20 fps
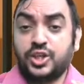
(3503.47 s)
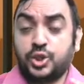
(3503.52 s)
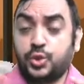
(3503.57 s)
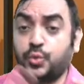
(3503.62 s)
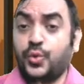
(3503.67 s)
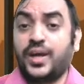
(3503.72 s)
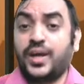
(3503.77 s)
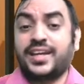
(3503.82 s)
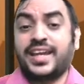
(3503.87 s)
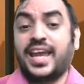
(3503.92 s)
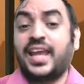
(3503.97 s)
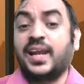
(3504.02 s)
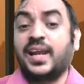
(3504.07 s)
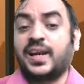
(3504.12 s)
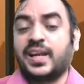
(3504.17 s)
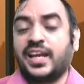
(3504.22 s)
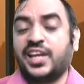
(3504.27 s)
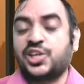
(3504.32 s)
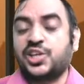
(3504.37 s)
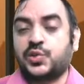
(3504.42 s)
to a
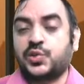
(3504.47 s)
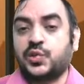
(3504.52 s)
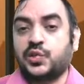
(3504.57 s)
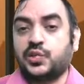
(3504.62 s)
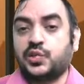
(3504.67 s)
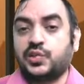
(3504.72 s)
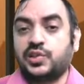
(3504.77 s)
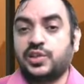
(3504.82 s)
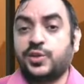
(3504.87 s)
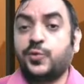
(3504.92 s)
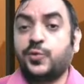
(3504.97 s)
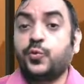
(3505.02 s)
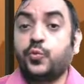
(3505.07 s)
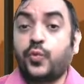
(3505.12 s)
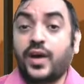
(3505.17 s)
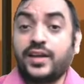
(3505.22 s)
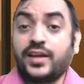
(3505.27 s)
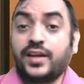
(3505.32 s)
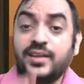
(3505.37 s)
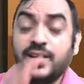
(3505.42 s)
calculation
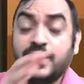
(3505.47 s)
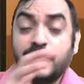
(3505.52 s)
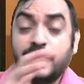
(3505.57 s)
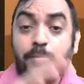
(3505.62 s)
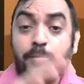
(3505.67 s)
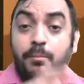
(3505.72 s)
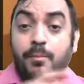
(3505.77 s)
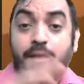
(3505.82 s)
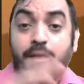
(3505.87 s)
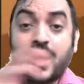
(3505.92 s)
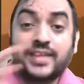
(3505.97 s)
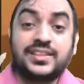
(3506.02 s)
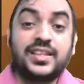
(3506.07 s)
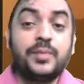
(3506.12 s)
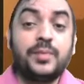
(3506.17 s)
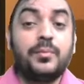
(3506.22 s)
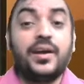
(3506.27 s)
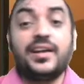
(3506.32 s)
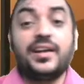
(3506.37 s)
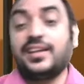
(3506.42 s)
one
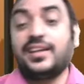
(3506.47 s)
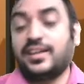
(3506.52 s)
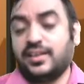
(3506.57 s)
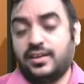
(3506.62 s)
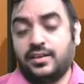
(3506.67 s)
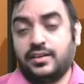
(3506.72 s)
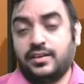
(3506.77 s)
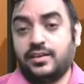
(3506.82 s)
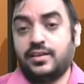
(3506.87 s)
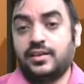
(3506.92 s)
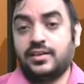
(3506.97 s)
mathematical